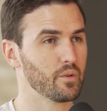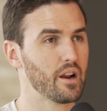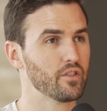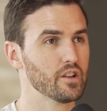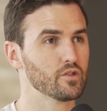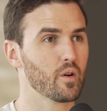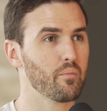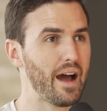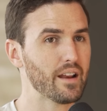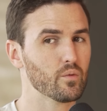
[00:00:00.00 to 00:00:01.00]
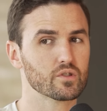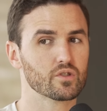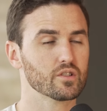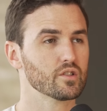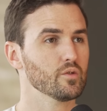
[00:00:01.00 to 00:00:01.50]
whatever it is, your body will
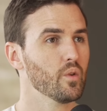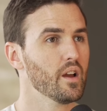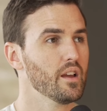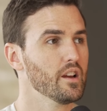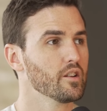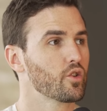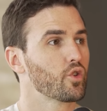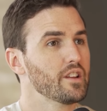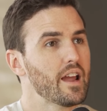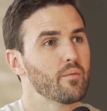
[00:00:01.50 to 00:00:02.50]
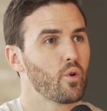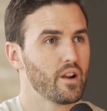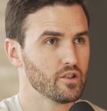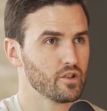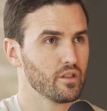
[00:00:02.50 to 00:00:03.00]
start to create more
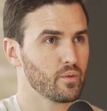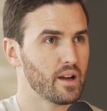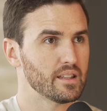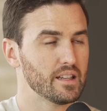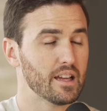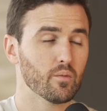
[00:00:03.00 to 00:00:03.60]
energy throughout the day.